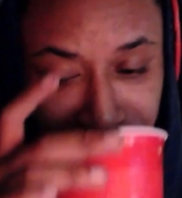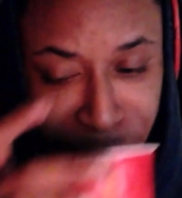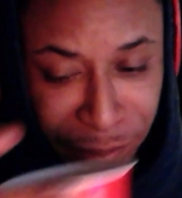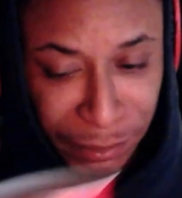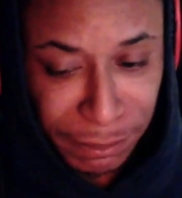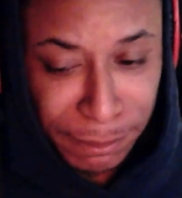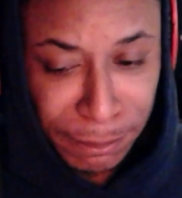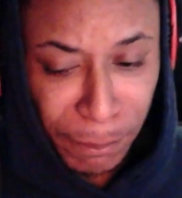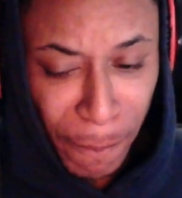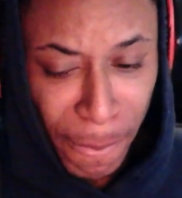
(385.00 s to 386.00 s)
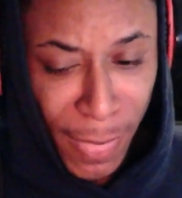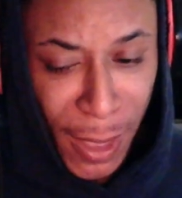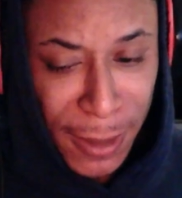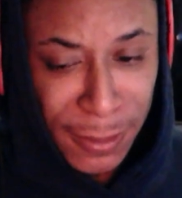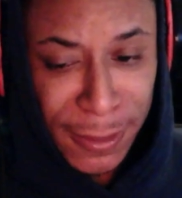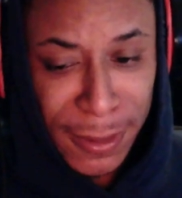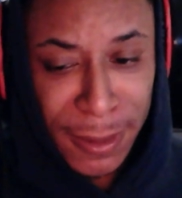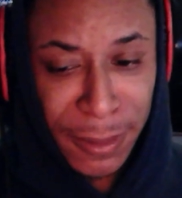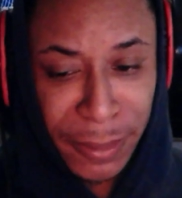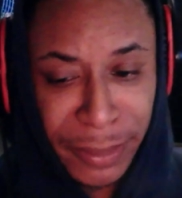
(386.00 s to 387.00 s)

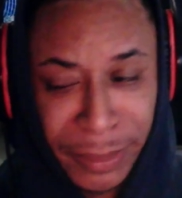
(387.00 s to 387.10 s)
Nobody speaks.